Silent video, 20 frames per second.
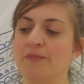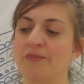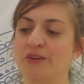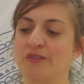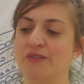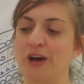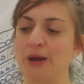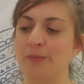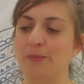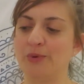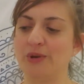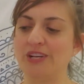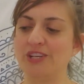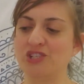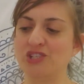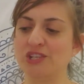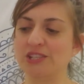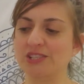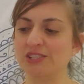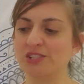the
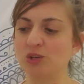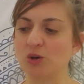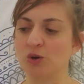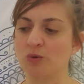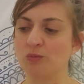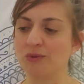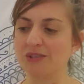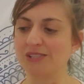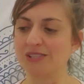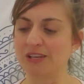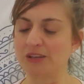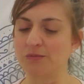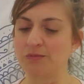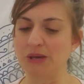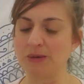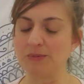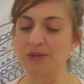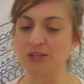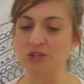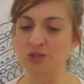vibrations, almost like
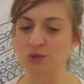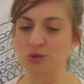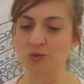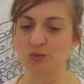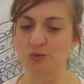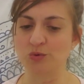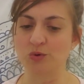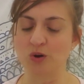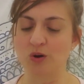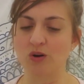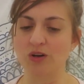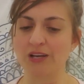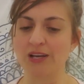maybe you